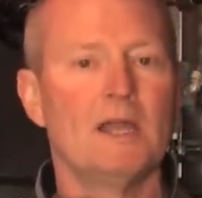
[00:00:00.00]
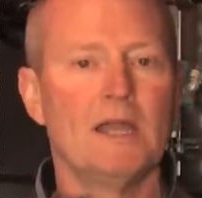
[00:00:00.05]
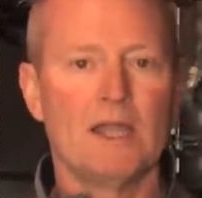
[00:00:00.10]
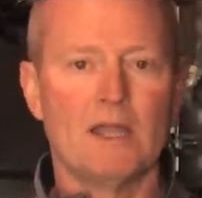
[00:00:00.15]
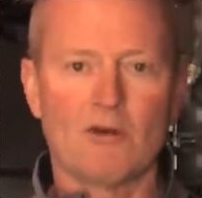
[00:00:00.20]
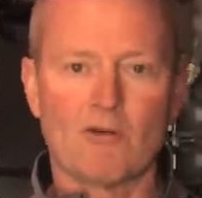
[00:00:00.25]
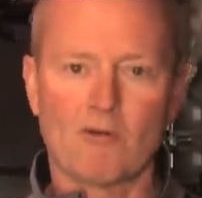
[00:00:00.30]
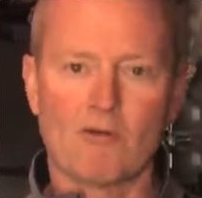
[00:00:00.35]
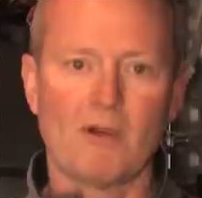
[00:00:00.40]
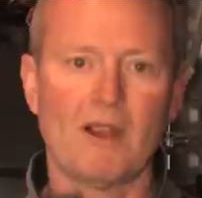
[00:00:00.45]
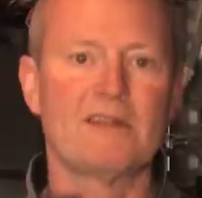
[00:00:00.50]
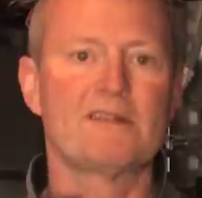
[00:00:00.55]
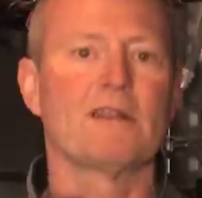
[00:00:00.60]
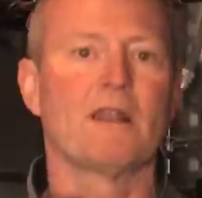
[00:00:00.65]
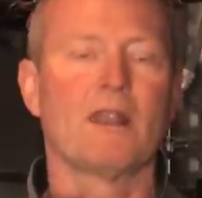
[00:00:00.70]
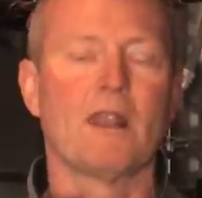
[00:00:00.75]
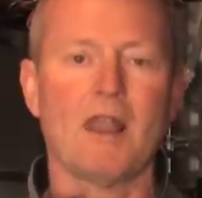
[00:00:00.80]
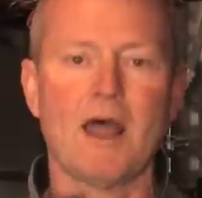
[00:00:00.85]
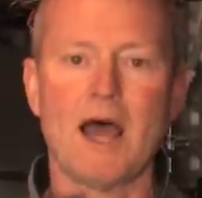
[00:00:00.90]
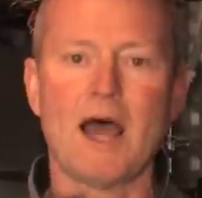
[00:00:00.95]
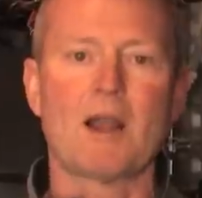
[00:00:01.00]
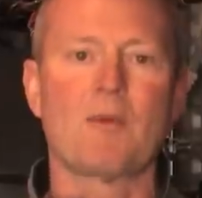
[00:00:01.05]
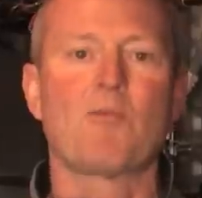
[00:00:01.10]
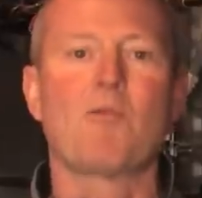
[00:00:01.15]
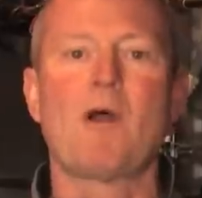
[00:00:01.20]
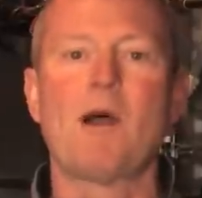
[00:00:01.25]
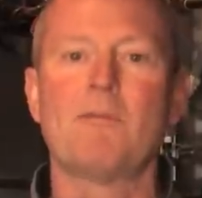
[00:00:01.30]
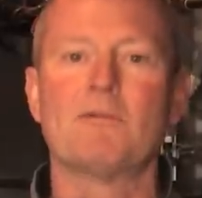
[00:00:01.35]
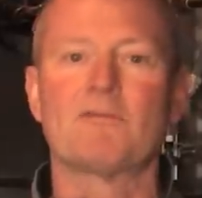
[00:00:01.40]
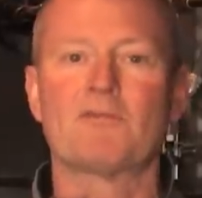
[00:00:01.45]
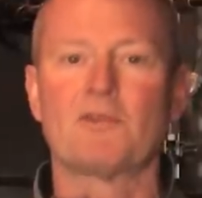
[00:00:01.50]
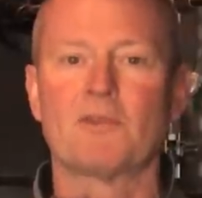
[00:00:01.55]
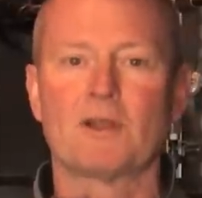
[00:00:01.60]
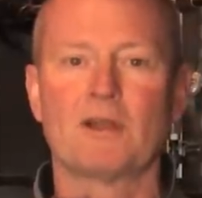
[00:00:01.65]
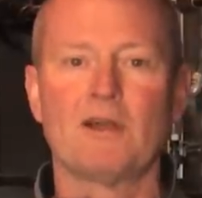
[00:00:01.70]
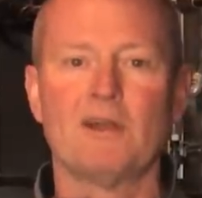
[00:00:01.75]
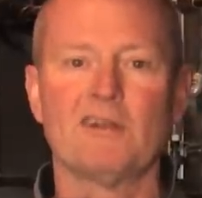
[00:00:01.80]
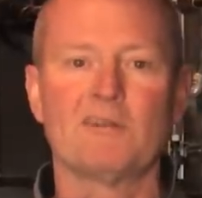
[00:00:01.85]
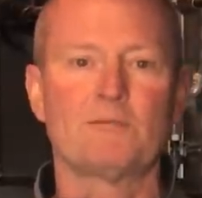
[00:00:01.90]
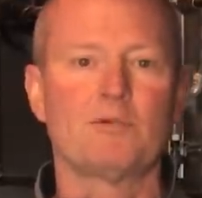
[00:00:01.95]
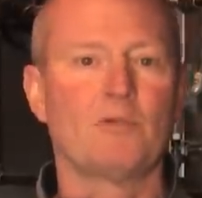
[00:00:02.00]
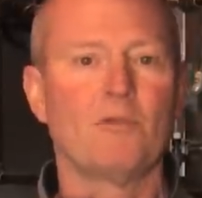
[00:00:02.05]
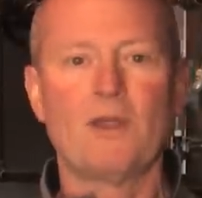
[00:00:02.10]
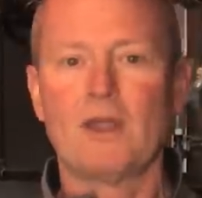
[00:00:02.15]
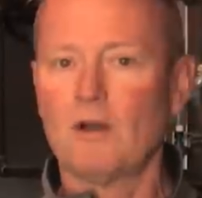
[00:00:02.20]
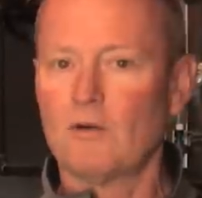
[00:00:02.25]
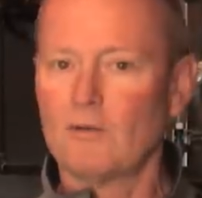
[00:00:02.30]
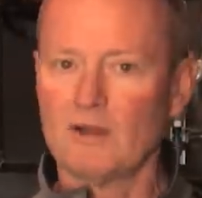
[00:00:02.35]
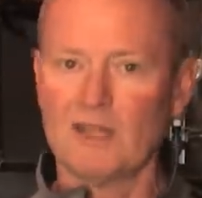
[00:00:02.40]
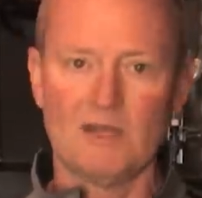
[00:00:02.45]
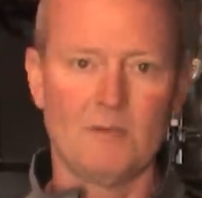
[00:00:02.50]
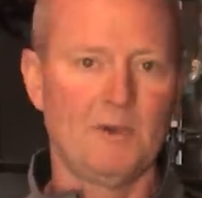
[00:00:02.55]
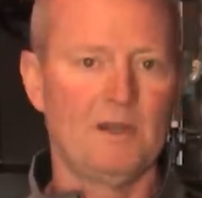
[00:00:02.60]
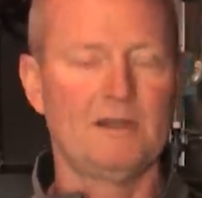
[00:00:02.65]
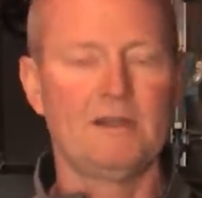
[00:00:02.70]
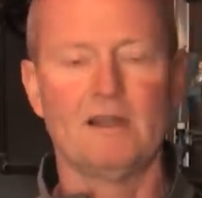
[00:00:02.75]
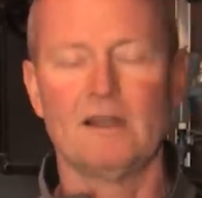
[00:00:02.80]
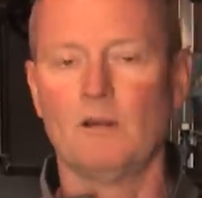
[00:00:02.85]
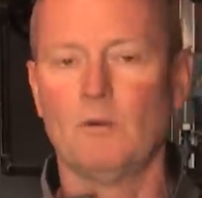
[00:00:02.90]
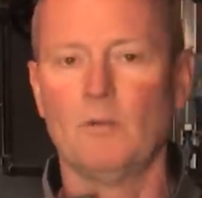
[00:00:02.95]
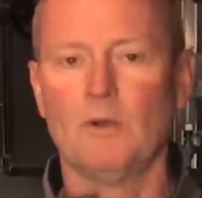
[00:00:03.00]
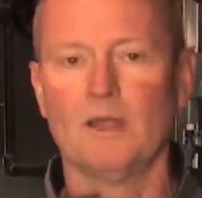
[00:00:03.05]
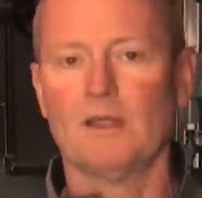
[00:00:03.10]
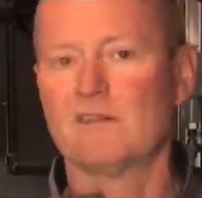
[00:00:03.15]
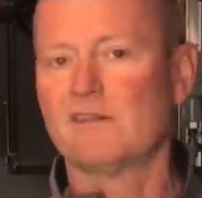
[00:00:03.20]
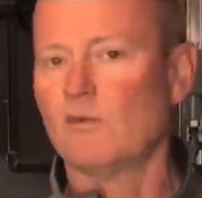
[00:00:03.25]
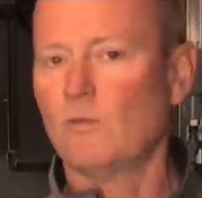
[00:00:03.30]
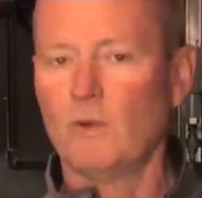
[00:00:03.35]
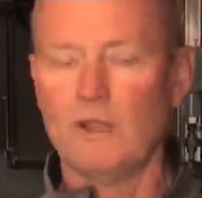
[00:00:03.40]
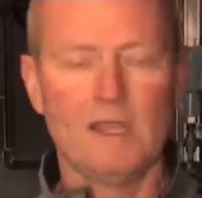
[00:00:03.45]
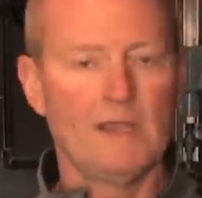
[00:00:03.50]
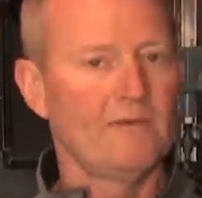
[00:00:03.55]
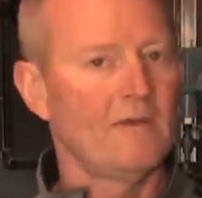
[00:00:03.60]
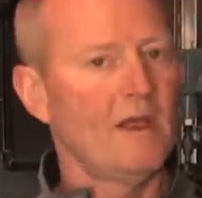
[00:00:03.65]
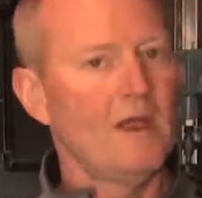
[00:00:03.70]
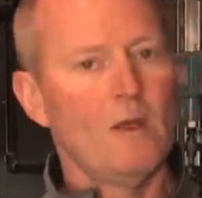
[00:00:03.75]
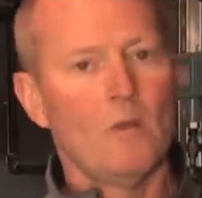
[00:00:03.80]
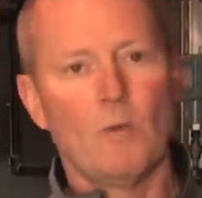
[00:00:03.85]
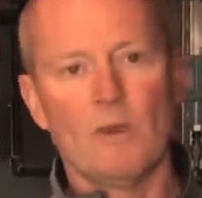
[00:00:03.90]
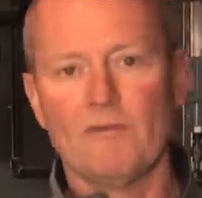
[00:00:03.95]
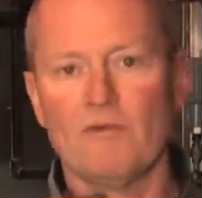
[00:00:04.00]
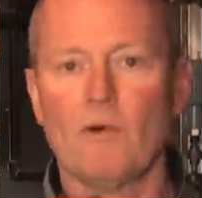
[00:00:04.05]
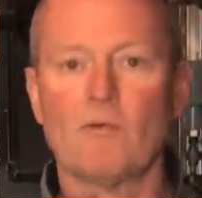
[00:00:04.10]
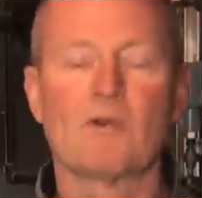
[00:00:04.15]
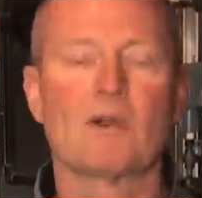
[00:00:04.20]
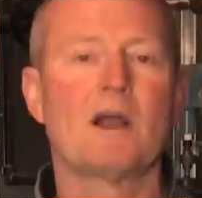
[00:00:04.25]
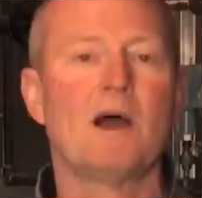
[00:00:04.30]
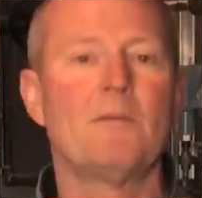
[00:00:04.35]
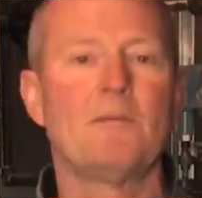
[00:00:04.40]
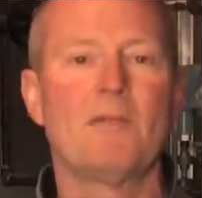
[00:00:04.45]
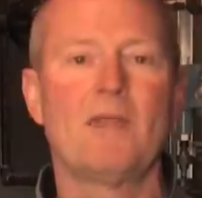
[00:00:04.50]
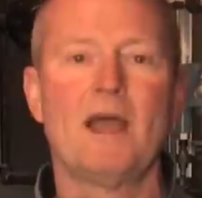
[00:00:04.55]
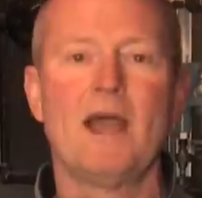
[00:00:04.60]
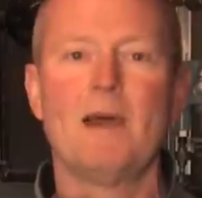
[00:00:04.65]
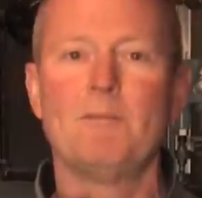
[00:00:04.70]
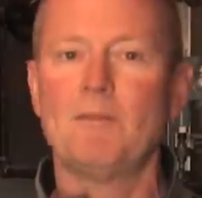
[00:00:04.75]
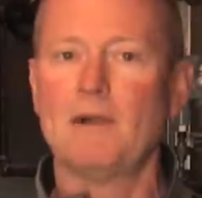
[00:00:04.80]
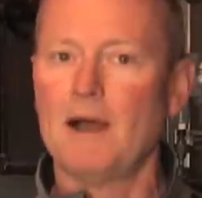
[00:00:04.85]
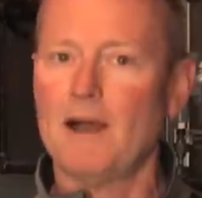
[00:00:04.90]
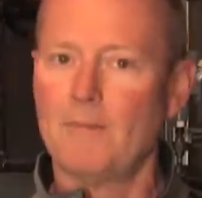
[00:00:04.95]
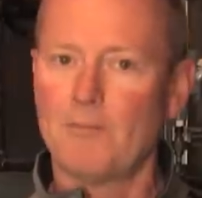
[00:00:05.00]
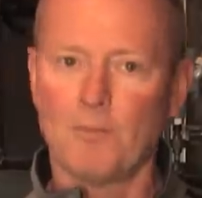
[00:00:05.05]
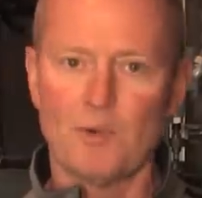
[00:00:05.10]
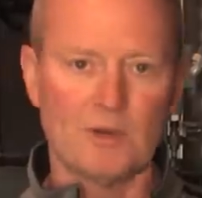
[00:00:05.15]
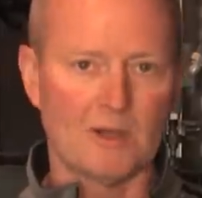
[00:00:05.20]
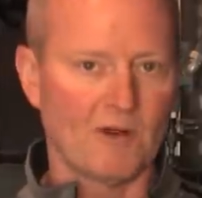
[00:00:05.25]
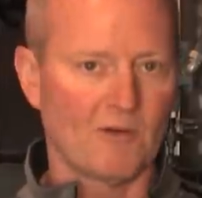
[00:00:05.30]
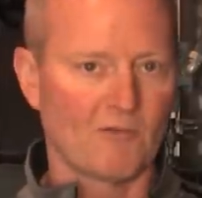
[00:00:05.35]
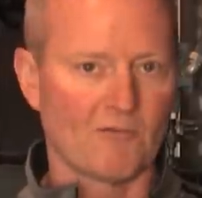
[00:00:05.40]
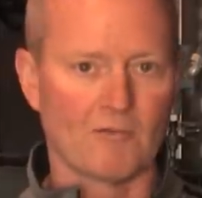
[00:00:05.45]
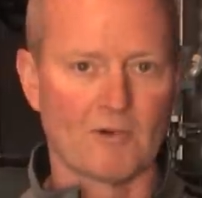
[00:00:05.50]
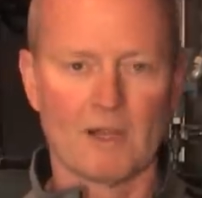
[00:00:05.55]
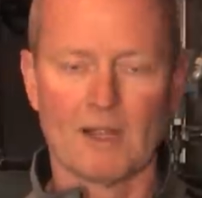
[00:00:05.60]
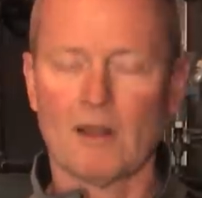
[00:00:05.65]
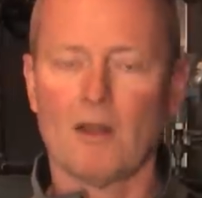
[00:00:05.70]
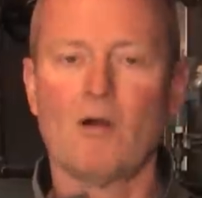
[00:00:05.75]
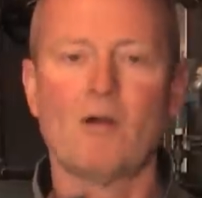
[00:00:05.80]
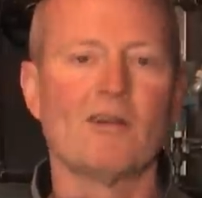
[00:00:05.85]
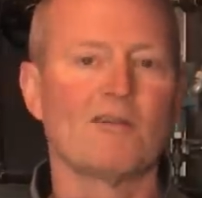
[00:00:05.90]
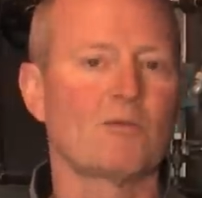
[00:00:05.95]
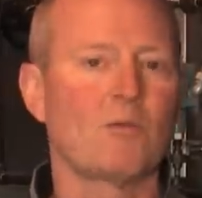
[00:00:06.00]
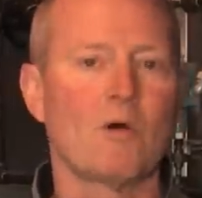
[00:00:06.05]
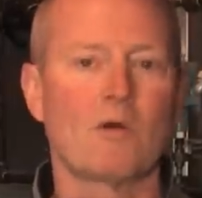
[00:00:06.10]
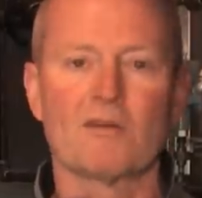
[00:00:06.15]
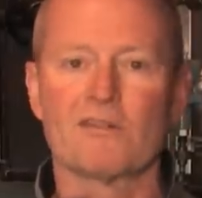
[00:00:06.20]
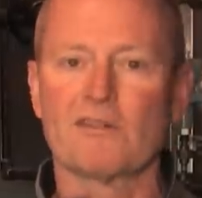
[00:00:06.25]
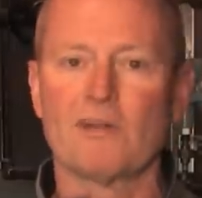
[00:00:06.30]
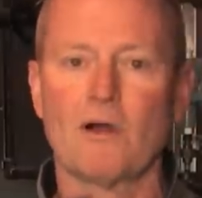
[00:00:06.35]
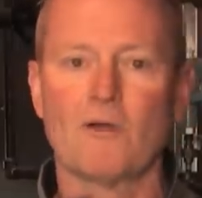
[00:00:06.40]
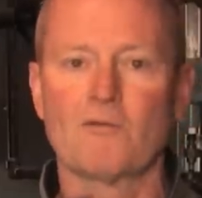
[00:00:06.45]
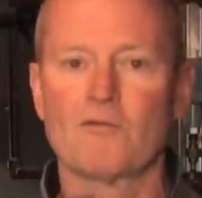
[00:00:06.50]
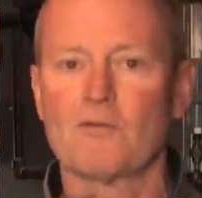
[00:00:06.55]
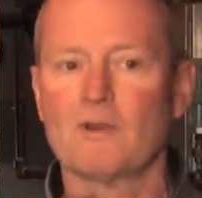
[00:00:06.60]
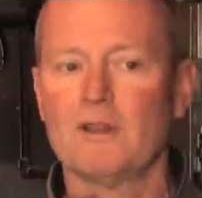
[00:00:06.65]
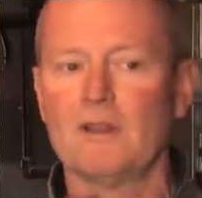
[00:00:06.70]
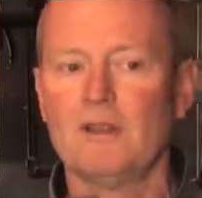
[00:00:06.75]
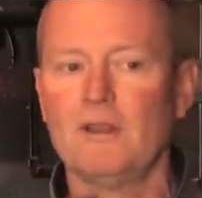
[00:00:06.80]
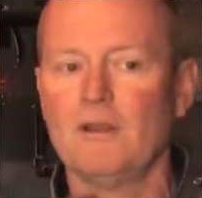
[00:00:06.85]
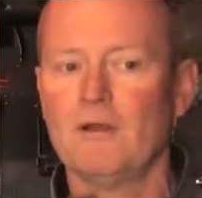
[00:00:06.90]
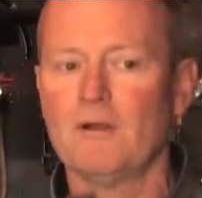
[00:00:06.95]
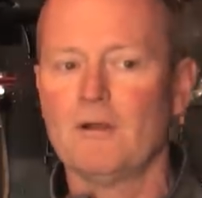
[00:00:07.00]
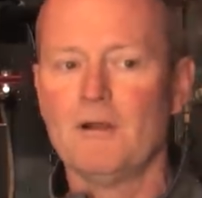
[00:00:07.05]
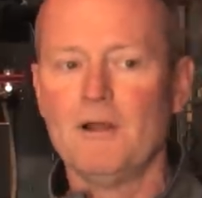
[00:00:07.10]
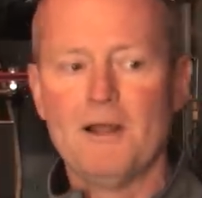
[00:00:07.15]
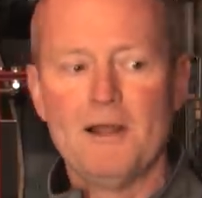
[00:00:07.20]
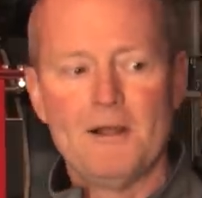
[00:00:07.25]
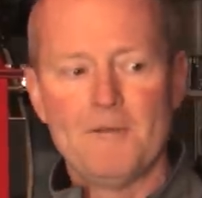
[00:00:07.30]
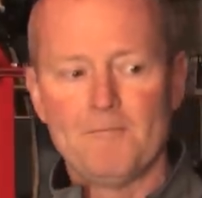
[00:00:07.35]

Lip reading: It creates a lot of problems for the customer they don't need to be dealing with. So we've overcome that by putting a really large water softener in here.